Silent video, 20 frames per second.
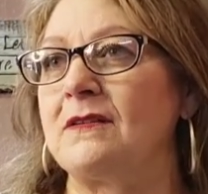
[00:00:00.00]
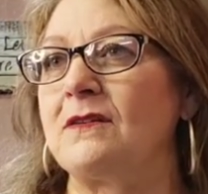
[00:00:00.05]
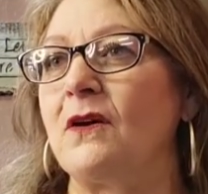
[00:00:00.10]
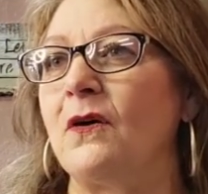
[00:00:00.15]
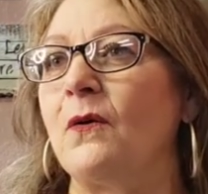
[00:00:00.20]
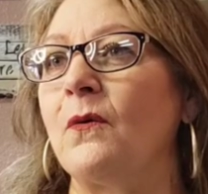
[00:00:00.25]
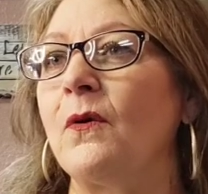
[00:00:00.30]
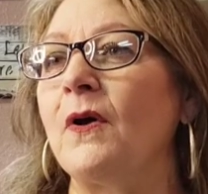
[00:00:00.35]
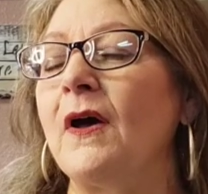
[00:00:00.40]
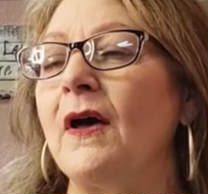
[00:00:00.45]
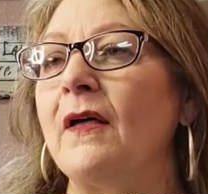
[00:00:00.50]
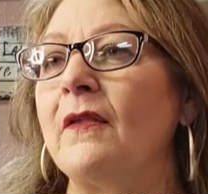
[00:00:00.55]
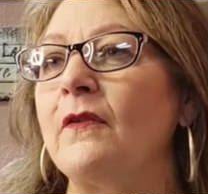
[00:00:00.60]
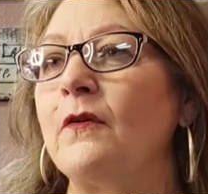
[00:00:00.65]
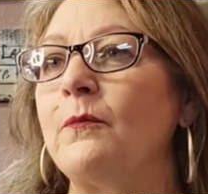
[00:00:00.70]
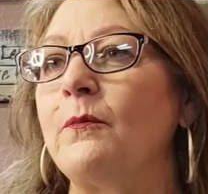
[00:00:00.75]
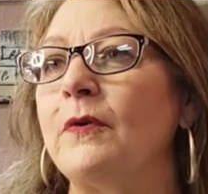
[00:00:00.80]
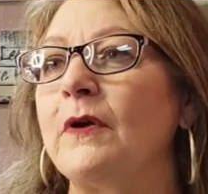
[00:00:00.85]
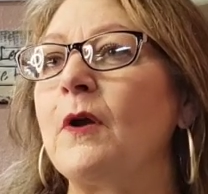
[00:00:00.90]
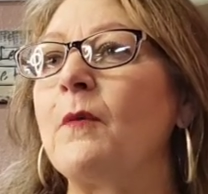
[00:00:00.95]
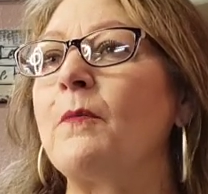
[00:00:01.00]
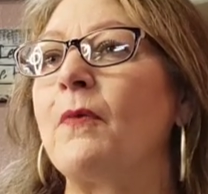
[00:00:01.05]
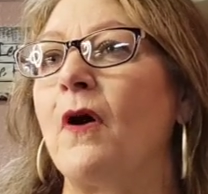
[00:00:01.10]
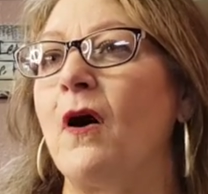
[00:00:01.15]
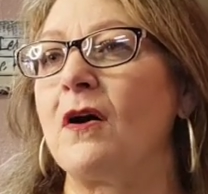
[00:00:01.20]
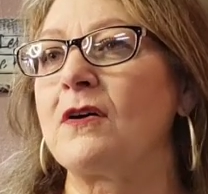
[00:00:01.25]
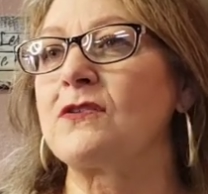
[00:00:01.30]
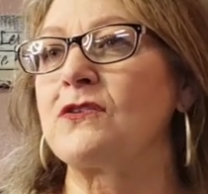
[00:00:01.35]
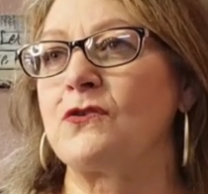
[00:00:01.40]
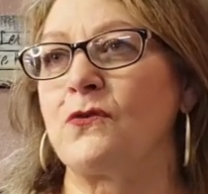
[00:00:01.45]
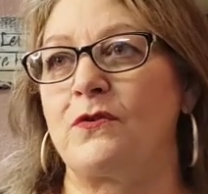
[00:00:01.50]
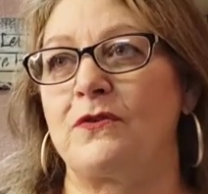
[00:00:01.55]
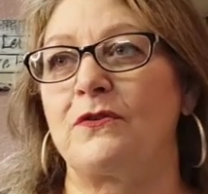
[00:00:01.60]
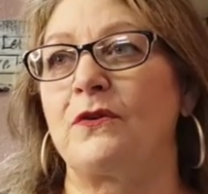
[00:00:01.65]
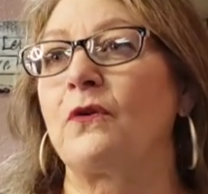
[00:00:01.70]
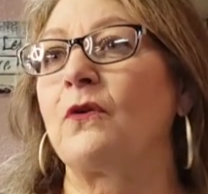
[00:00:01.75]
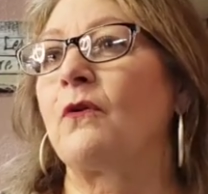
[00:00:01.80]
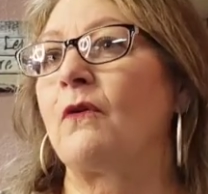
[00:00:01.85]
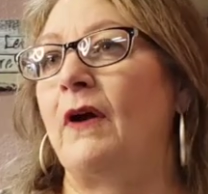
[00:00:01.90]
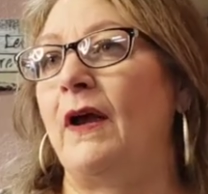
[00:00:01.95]
So the big box stores
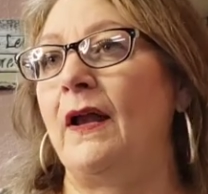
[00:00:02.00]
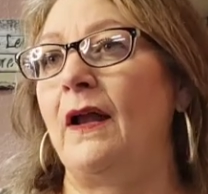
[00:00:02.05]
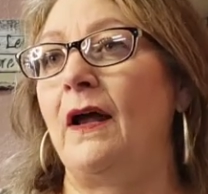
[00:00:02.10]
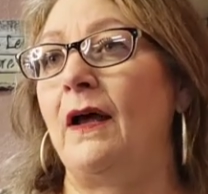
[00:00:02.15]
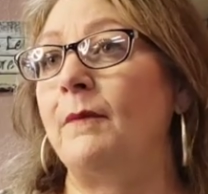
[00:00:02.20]
are great.